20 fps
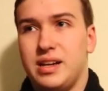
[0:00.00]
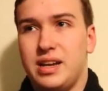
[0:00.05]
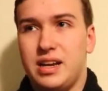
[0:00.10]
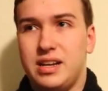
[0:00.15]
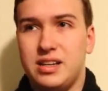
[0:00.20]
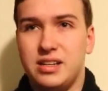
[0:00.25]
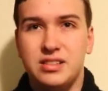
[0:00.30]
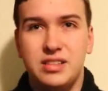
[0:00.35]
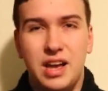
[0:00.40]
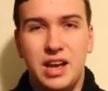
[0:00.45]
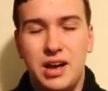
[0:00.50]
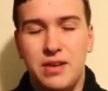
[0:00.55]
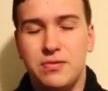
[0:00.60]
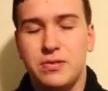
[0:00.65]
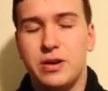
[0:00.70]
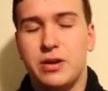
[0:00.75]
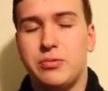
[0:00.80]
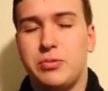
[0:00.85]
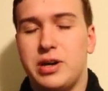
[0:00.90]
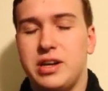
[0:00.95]
It doesn't have
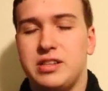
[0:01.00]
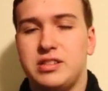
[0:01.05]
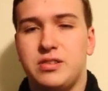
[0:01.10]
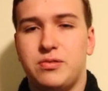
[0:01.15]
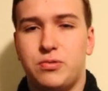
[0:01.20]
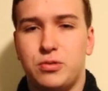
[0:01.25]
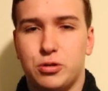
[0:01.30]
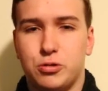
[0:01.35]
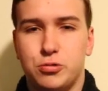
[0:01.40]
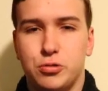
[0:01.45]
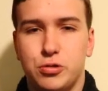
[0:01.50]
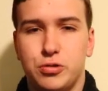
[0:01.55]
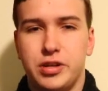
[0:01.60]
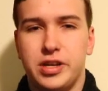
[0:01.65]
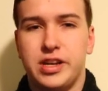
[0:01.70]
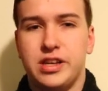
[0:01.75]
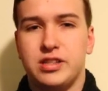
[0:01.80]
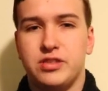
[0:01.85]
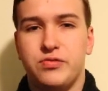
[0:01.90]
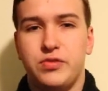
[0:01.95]
good ways of
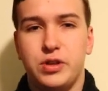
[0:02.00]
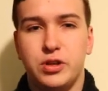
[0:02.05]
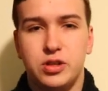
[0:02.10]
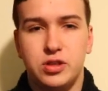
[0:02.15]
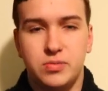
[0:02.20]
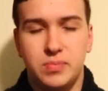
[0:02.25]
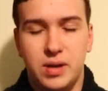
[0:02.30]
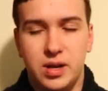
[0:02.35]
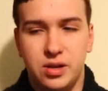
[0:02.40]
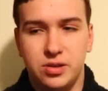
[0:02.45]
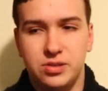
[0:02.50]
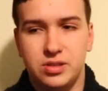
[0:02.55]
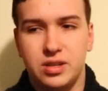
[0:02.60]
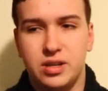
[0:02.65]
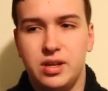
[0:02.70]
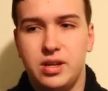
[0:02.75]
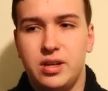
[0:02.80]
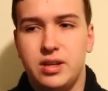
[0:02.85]
recruiting its field spells.